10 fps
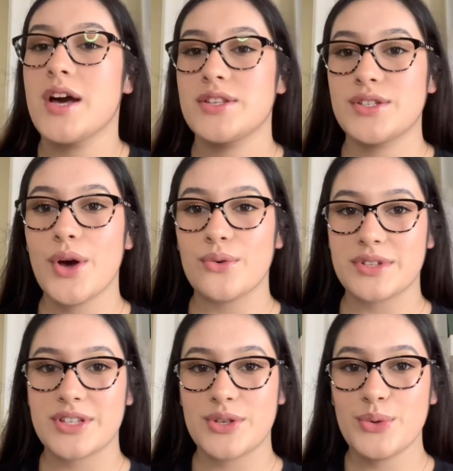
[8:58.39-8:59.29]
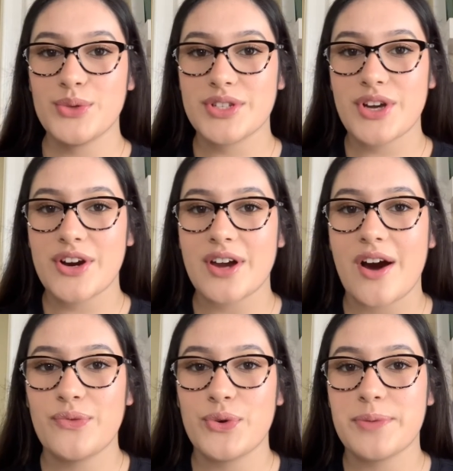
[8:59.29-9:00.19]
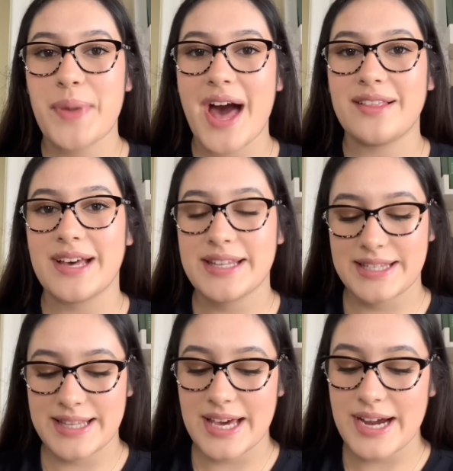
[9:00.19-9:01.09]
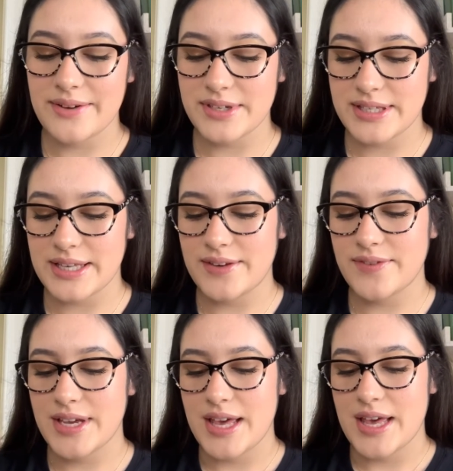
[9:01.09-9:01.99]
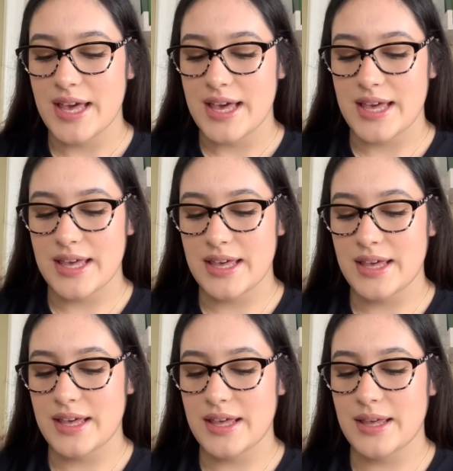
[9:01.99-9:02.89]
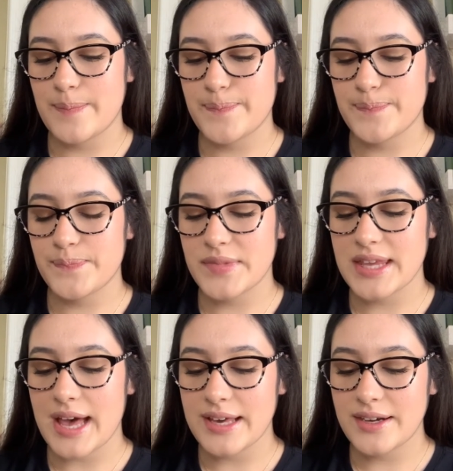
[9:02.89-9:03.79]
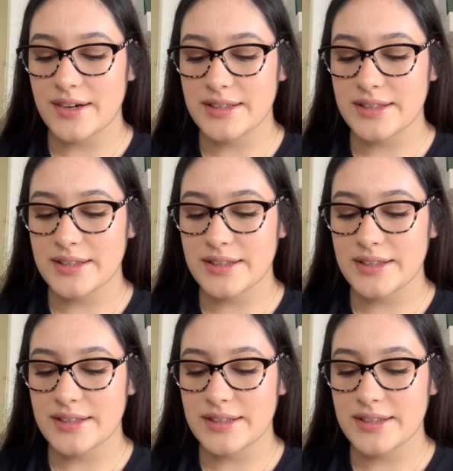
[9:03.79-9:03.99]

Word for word: So to start off with palettes that I received, um, I got